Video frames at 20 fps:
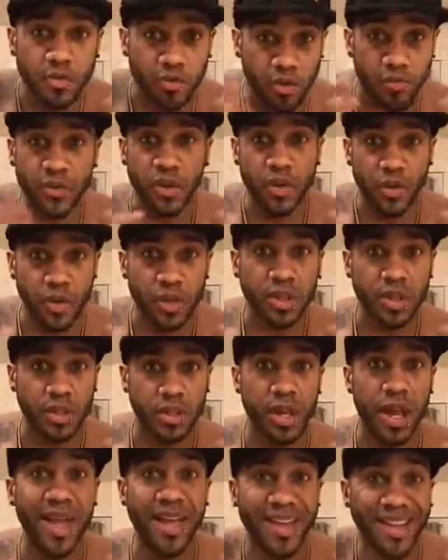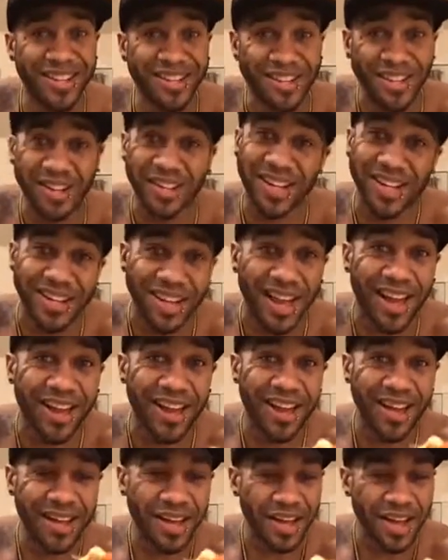the reviews and shit like
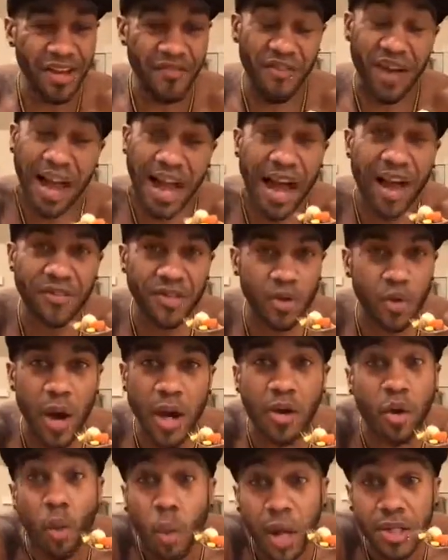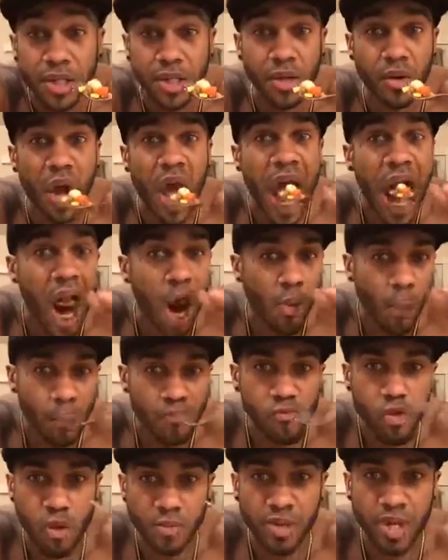that if I have to. I don't want to. You
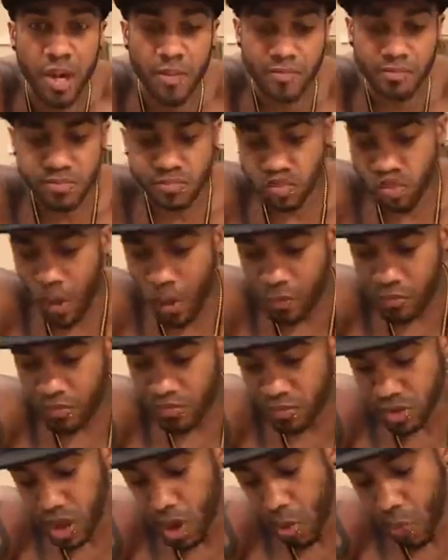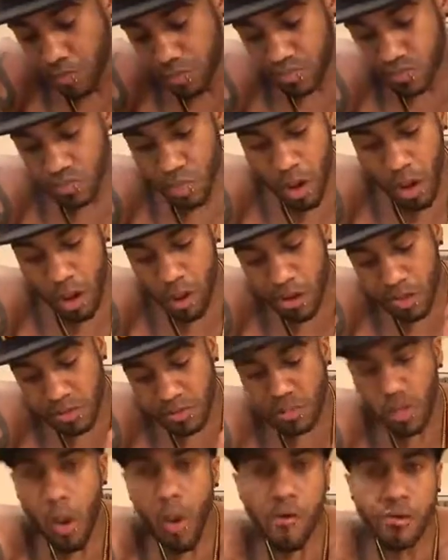know what I'm saying? So,
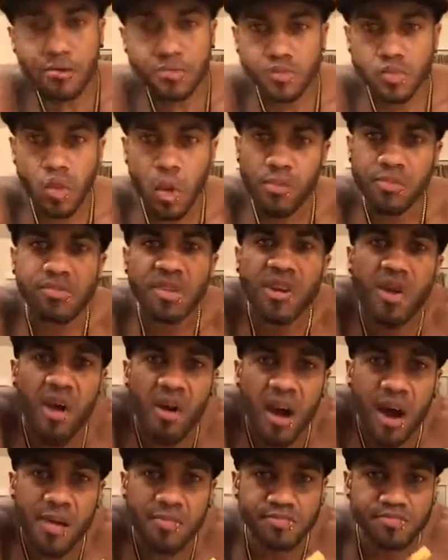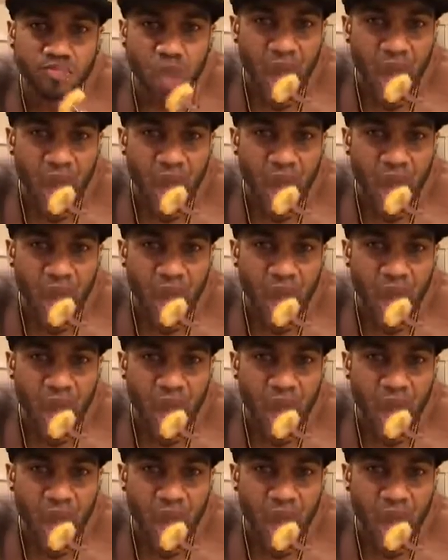they're all right.